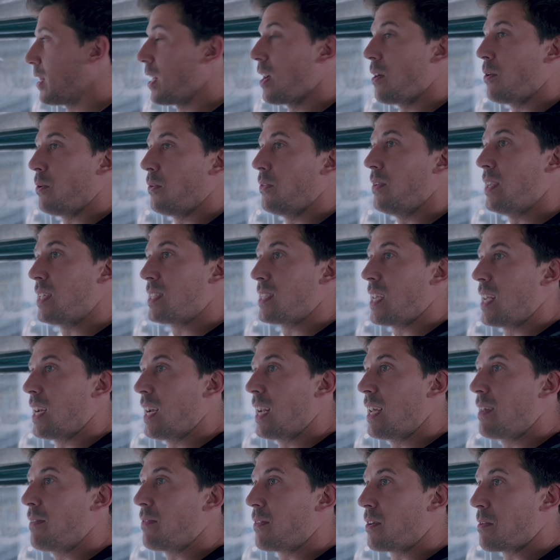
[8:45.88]
the old Nissan
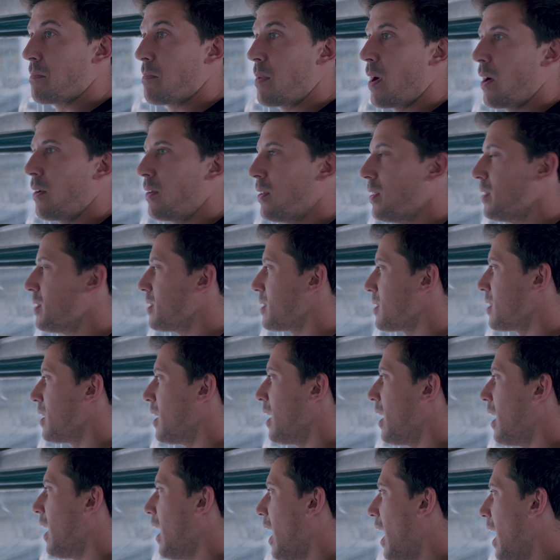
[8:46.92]
Leaf components.
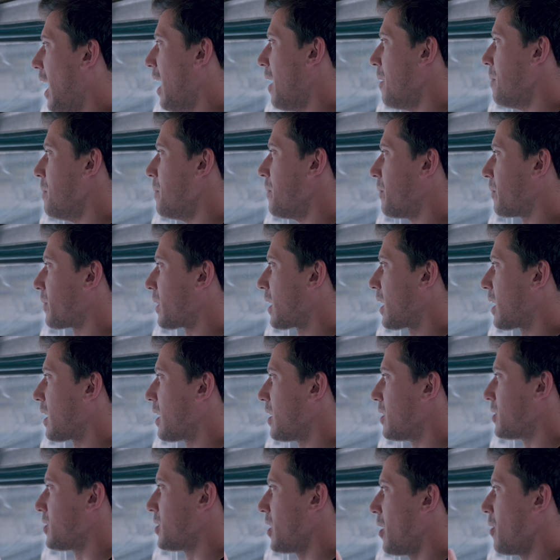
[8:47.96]

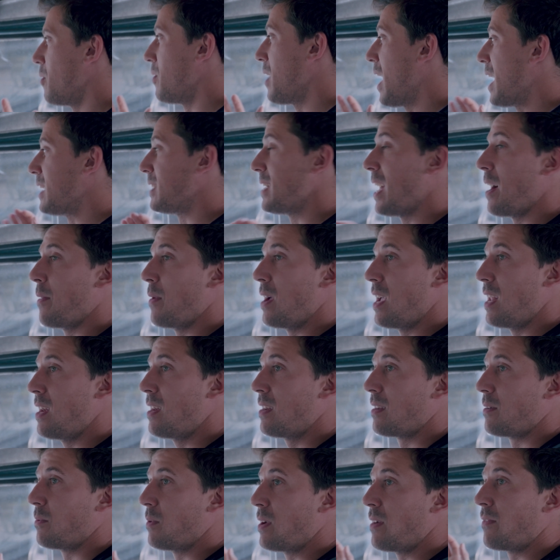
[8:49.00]
So that is now
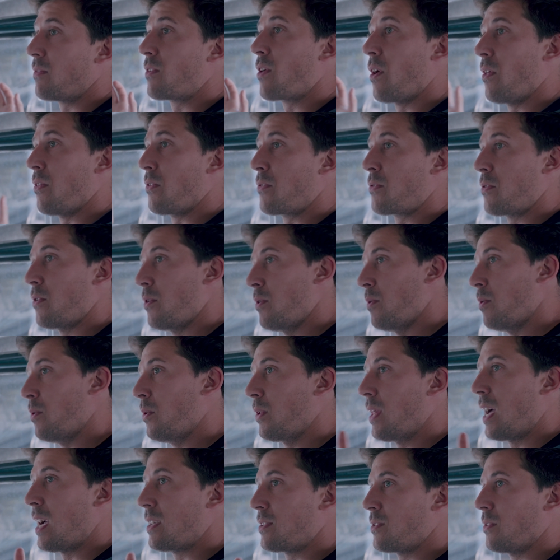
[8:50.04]
in. We've gone through
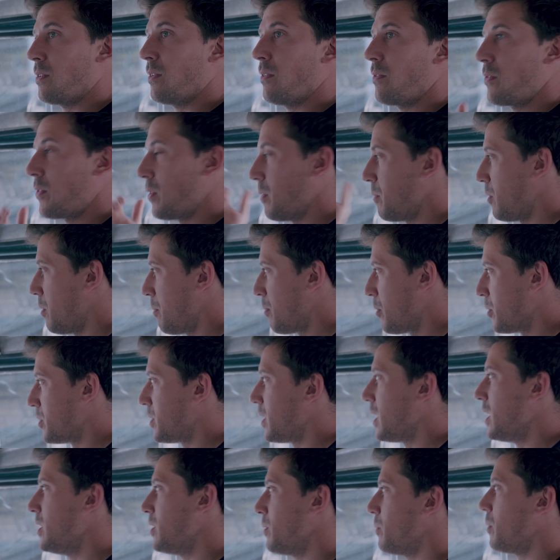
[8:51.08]
all that sort of the
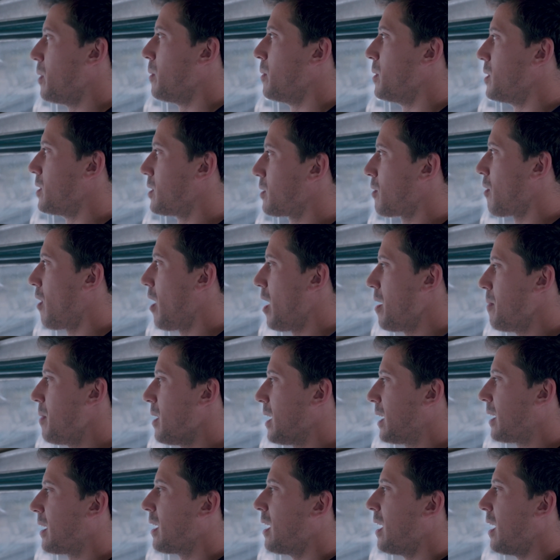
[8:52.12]
procedure we were
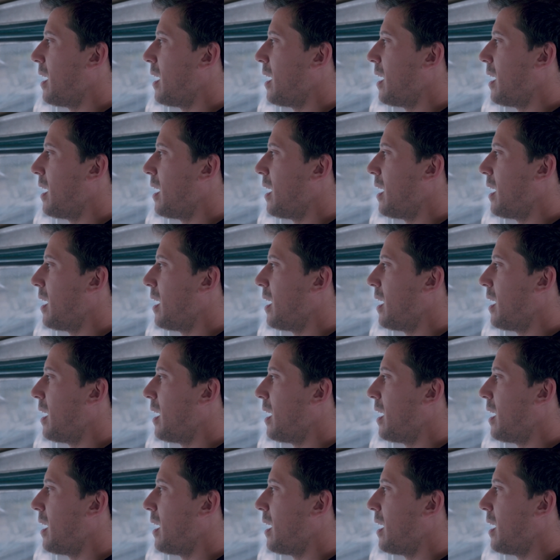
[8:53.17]
describing.